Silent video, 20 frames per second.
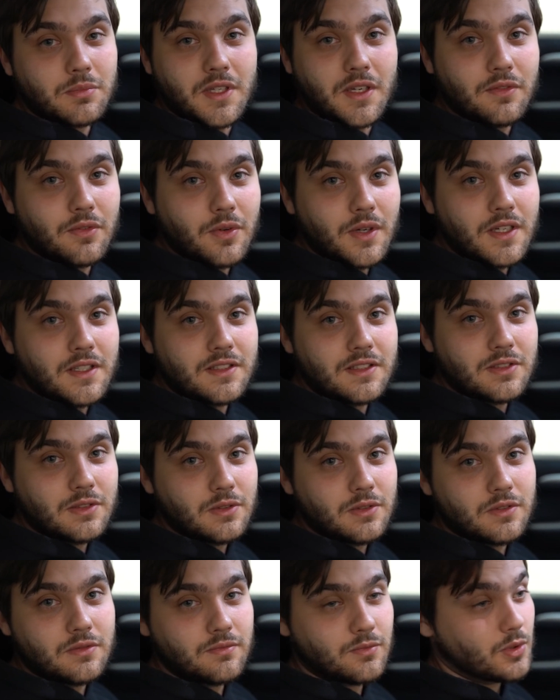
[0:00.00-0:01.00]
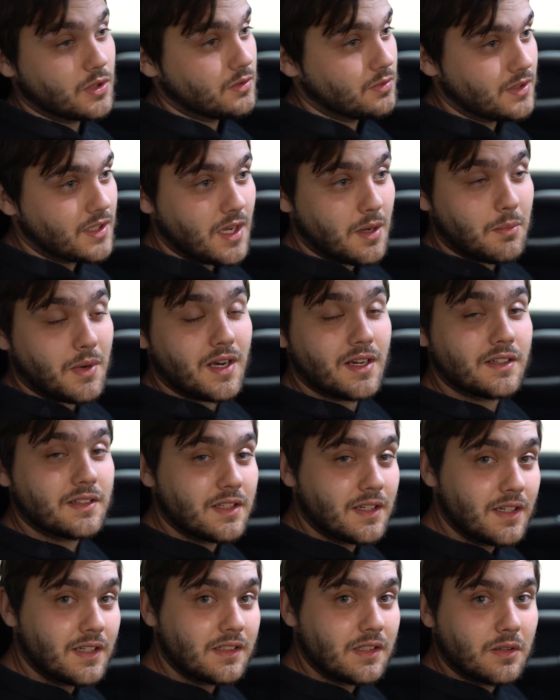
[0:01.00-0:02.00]
giveaways soon. Once we get
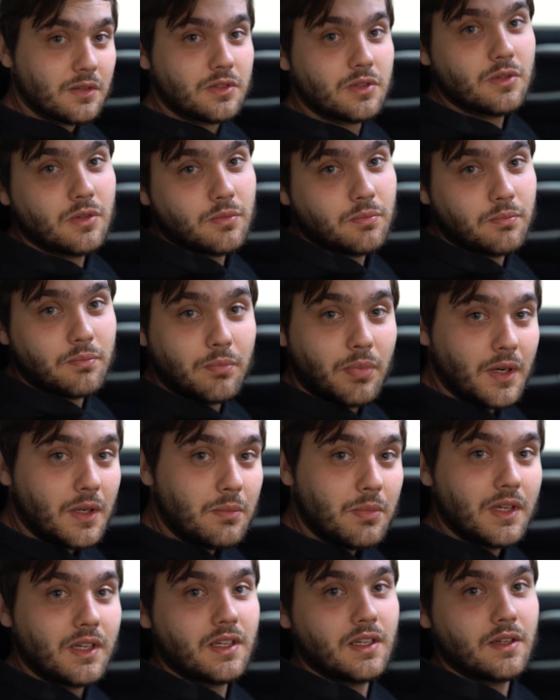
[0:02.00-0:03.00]
monetized, I'll do a pretty big